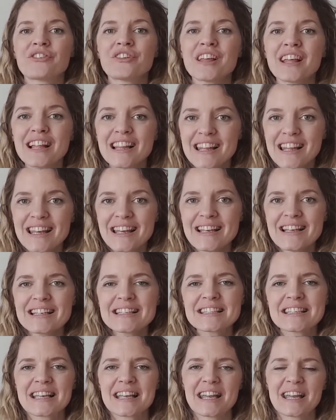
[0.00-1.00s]

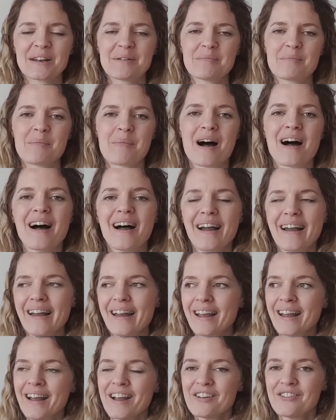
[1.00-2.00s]
feelings in
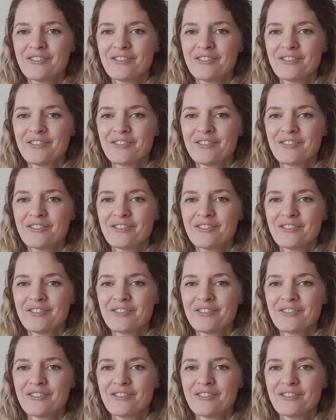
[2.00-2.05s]
my